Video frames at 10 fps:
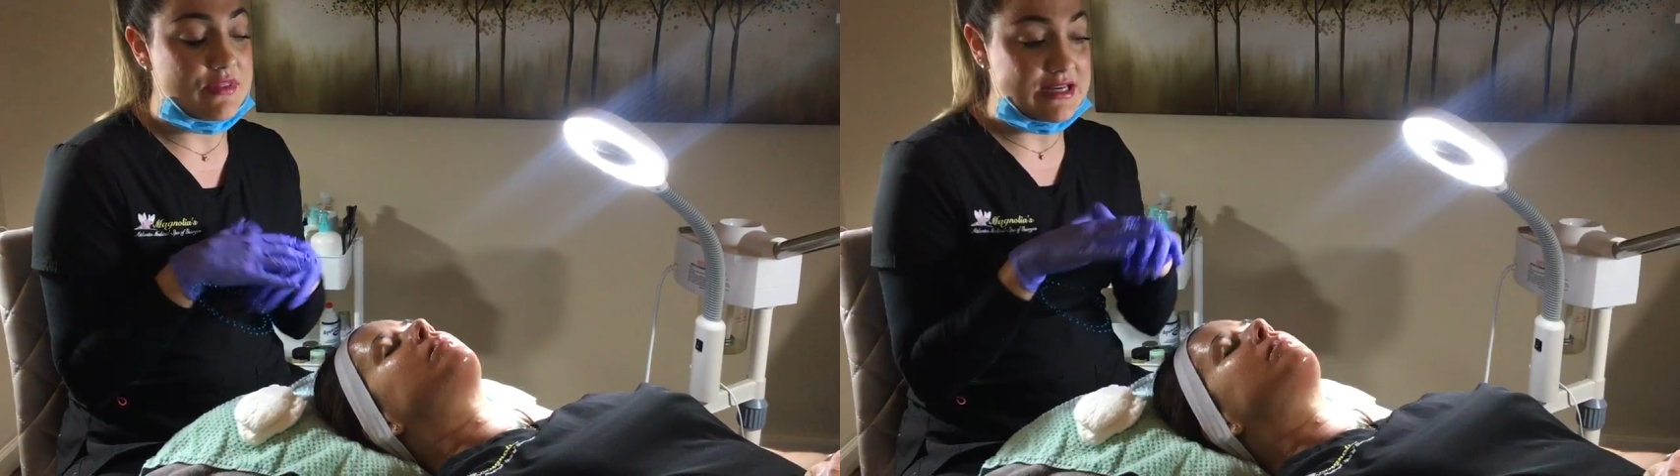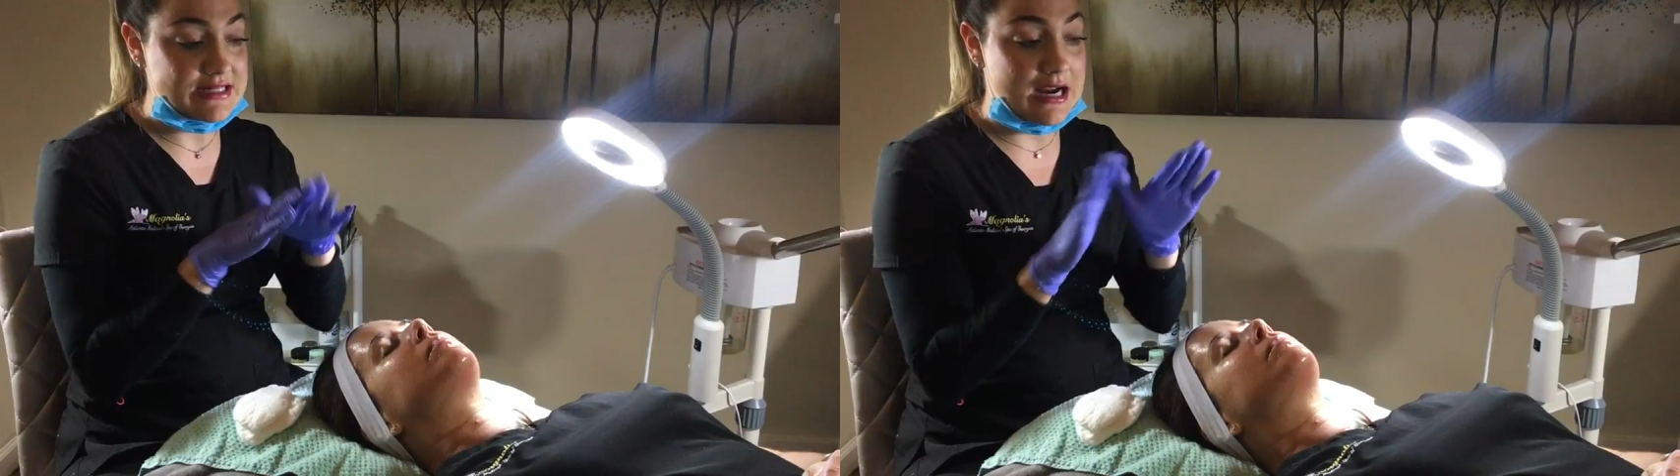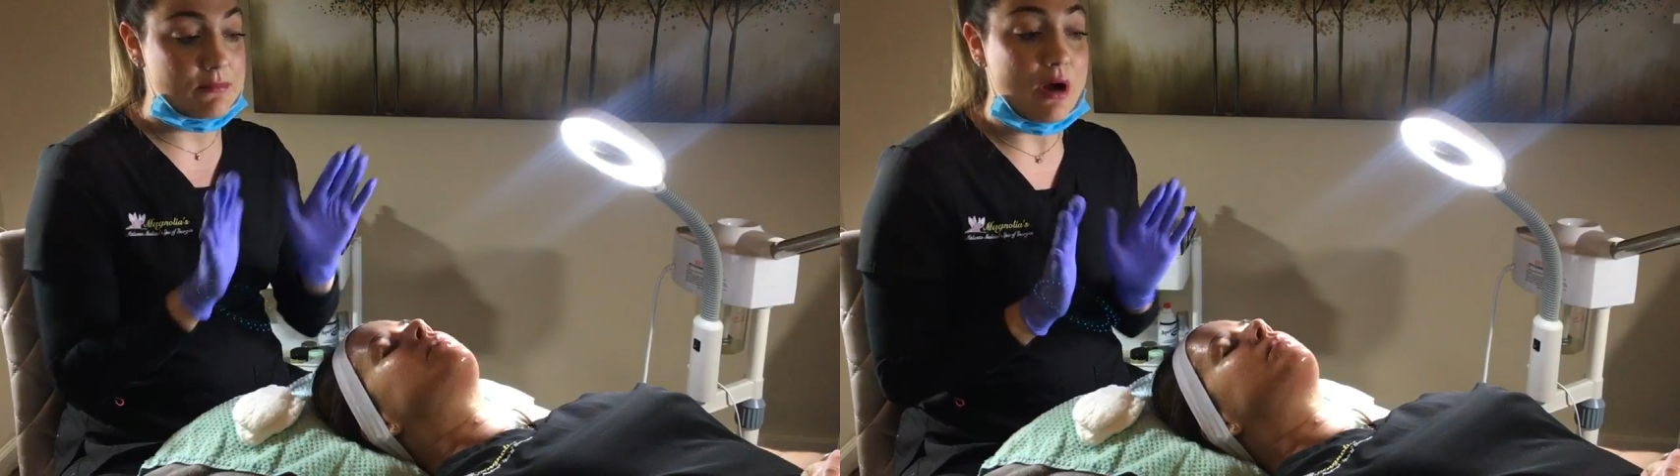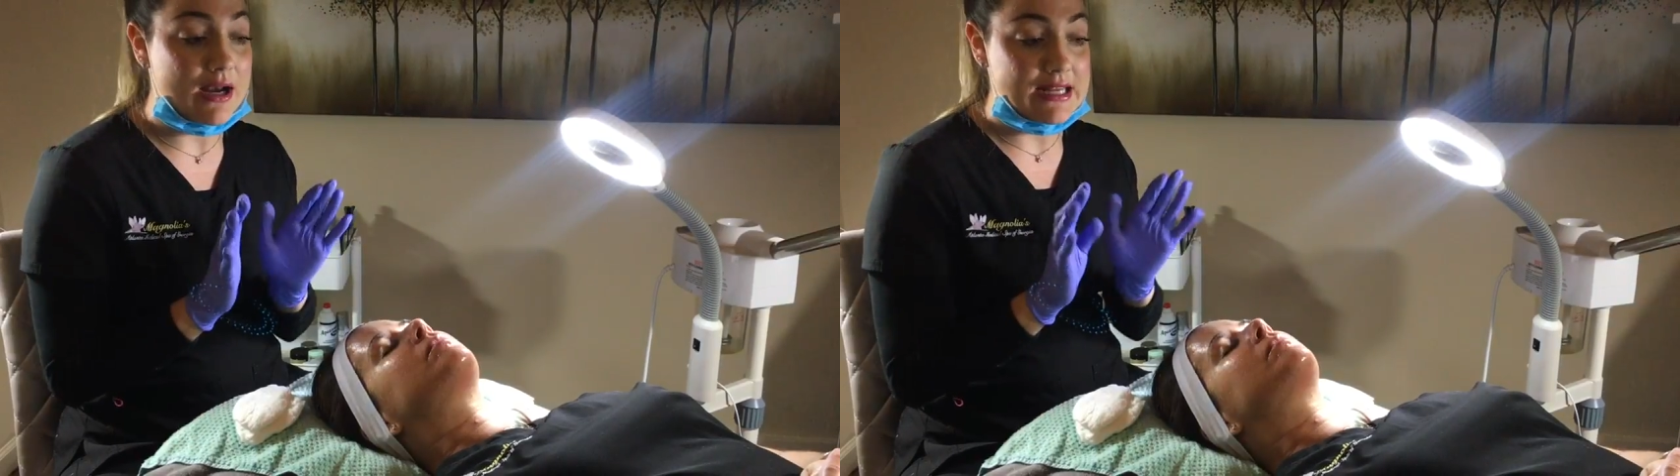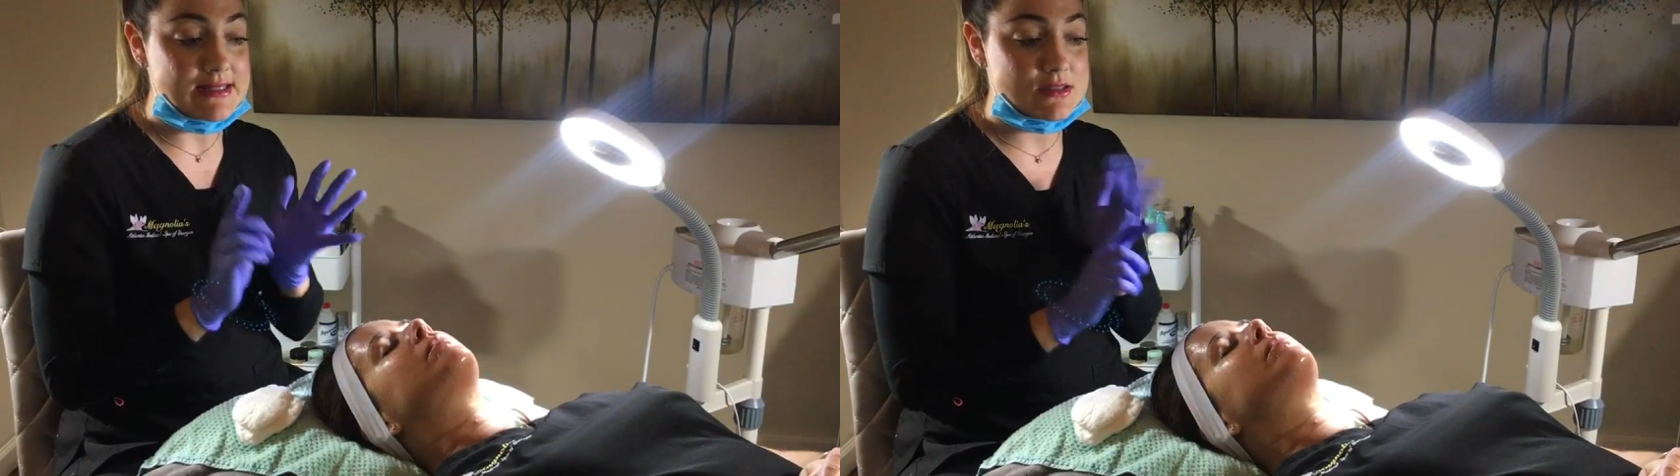the entire
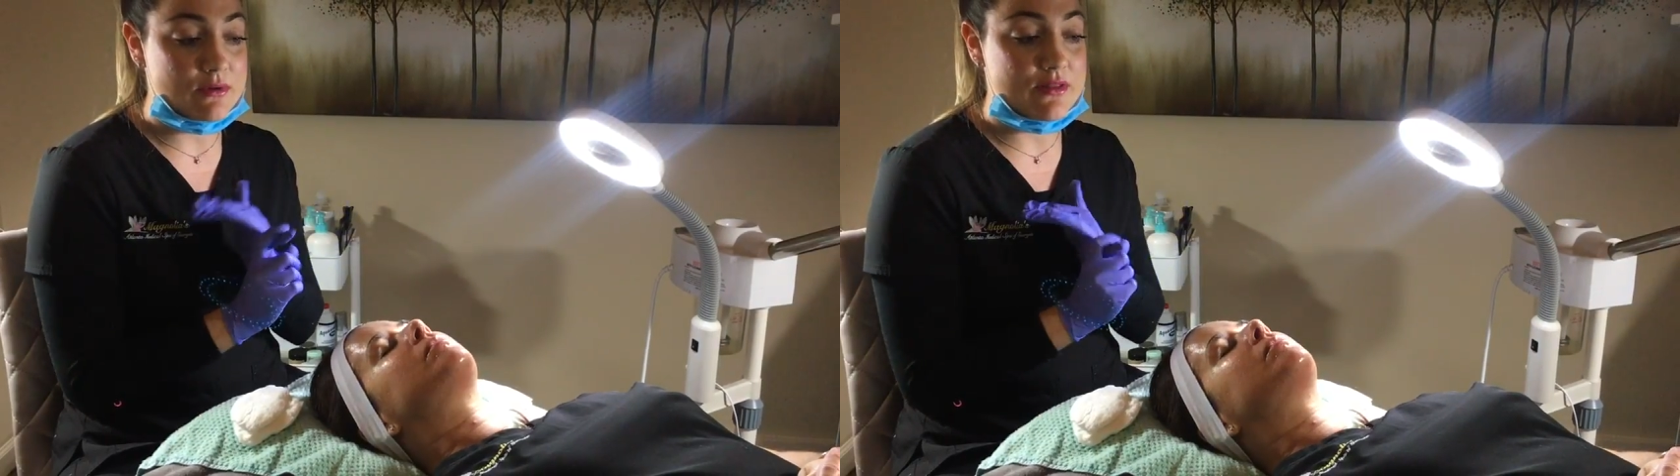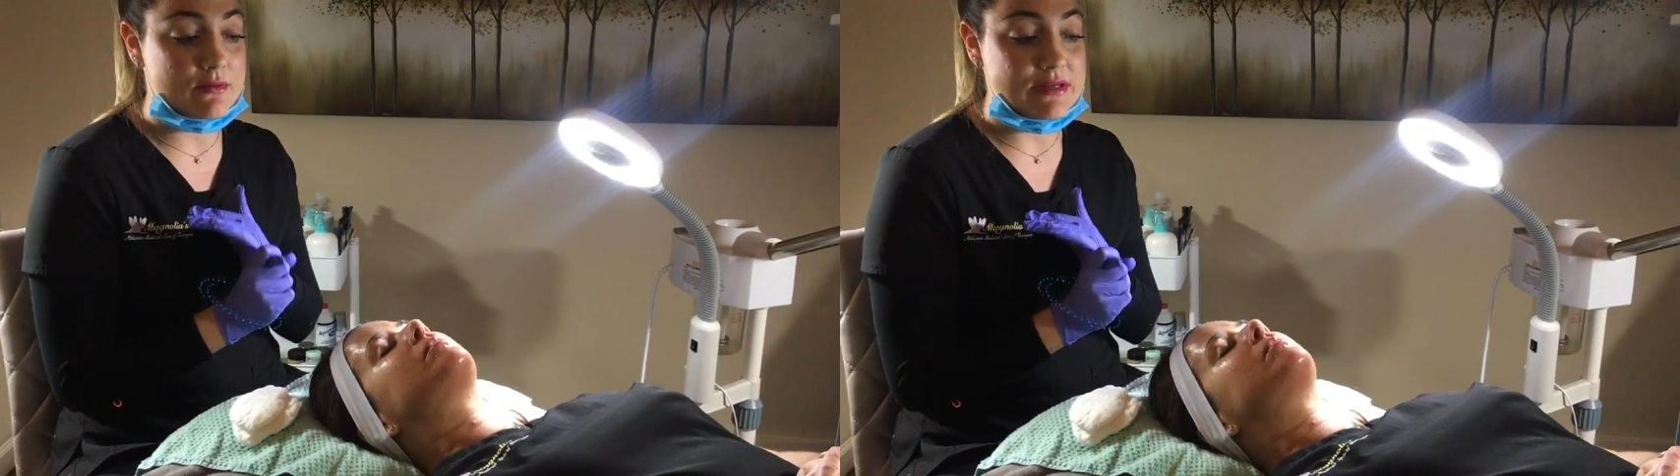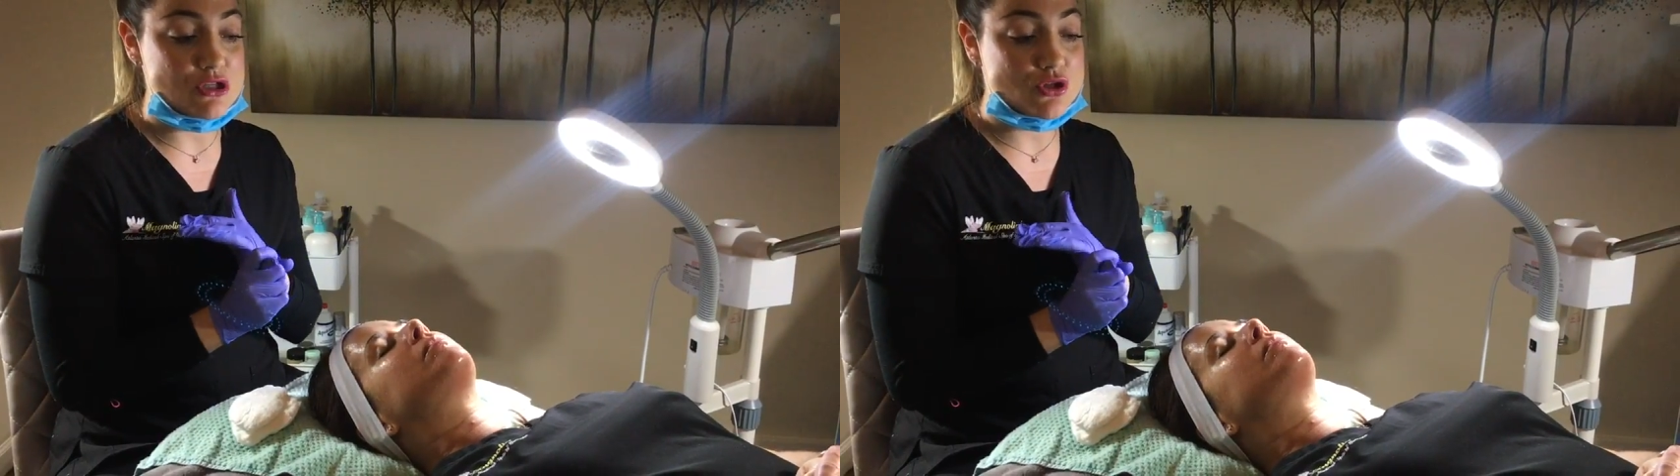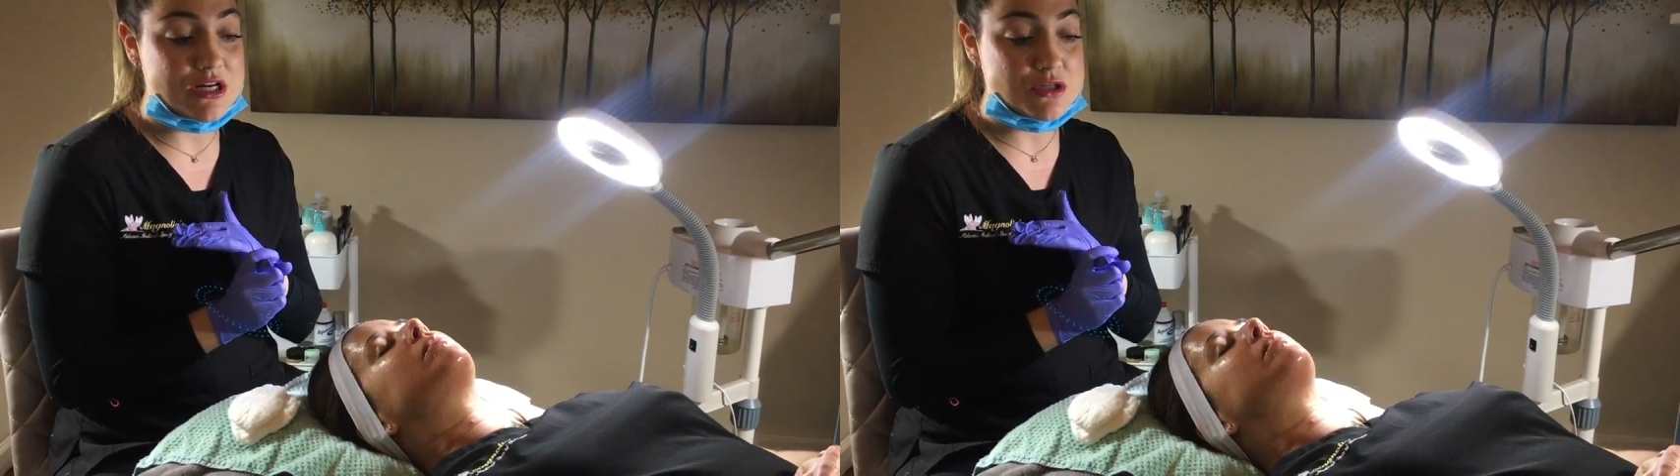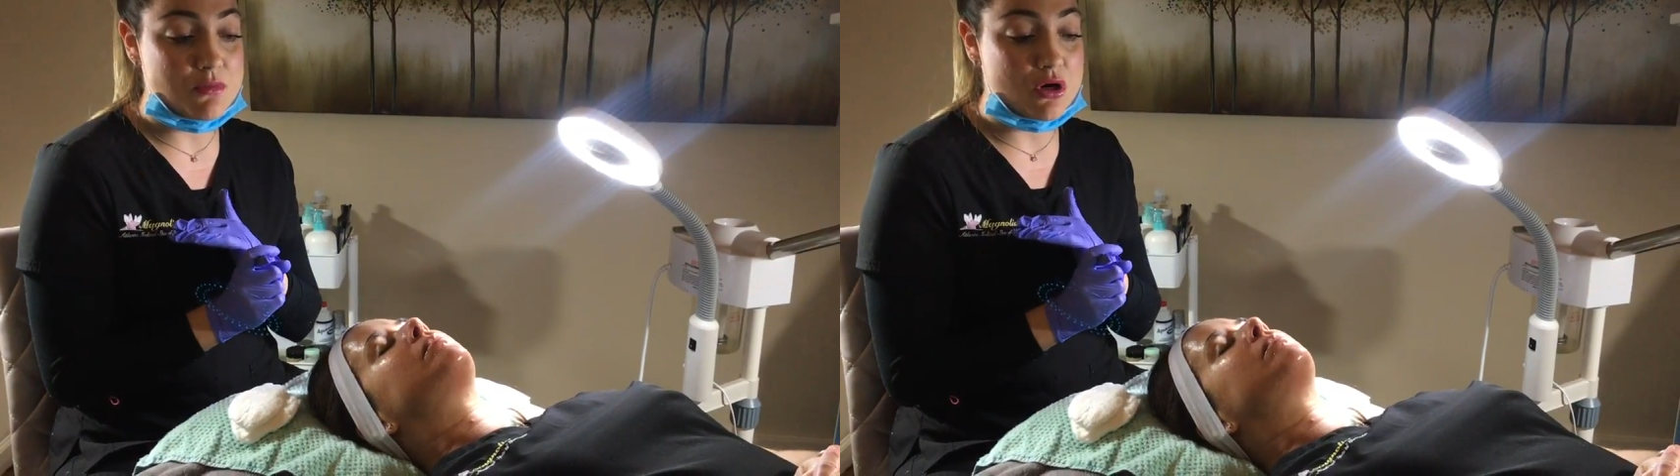body. So whether it be
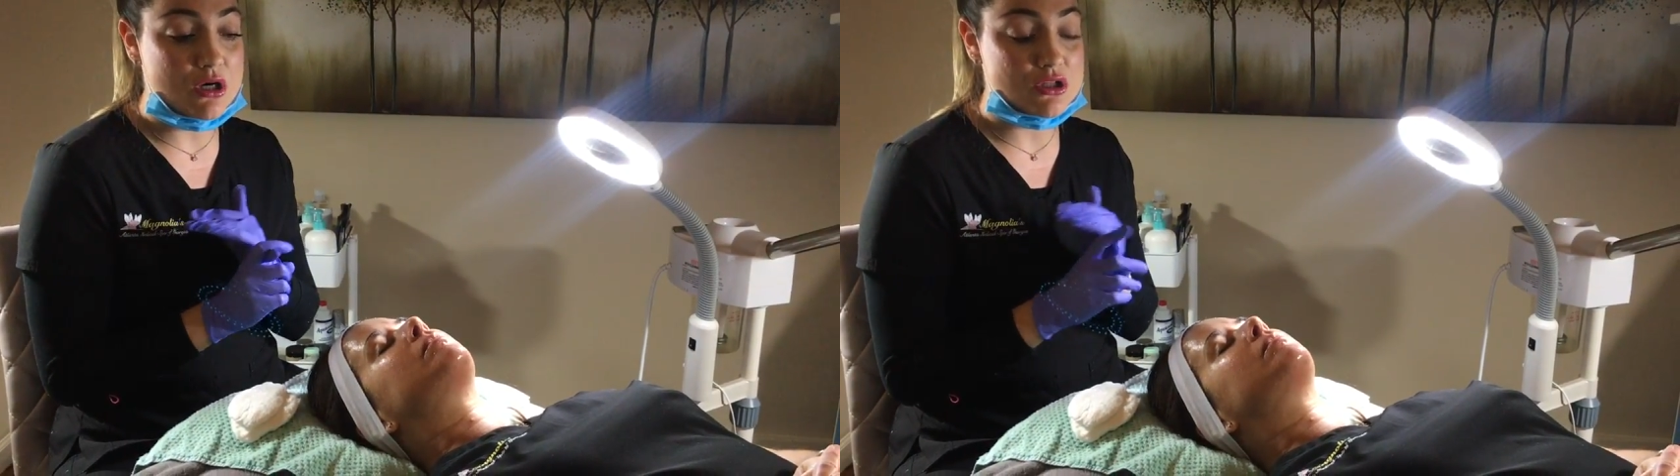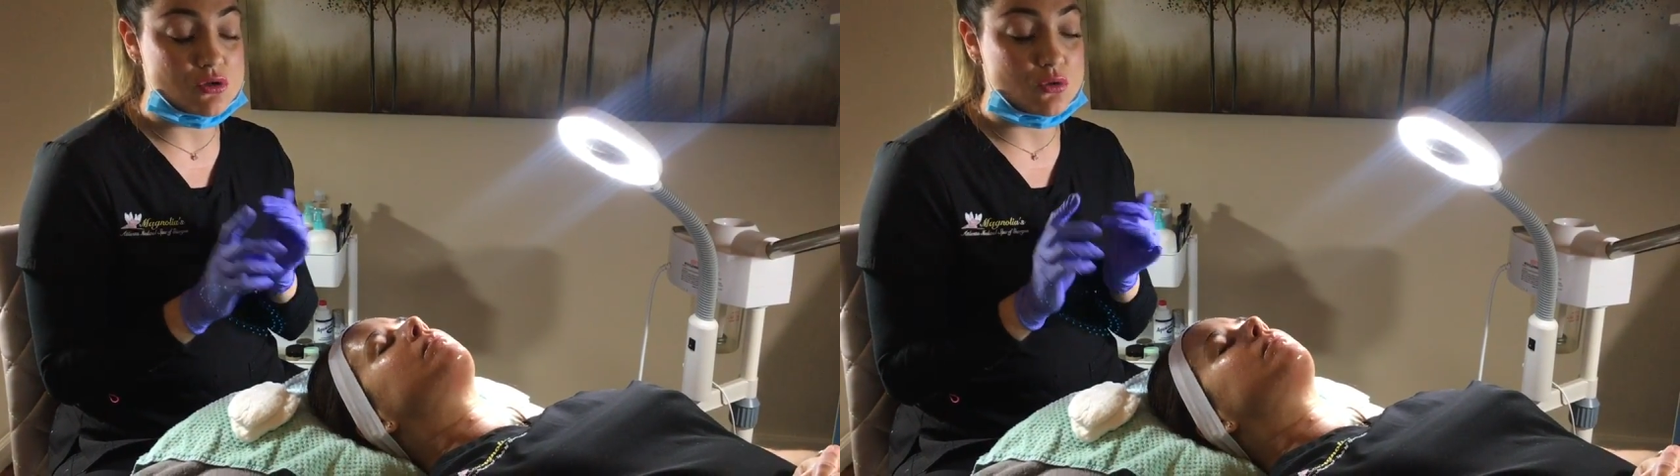stretch marks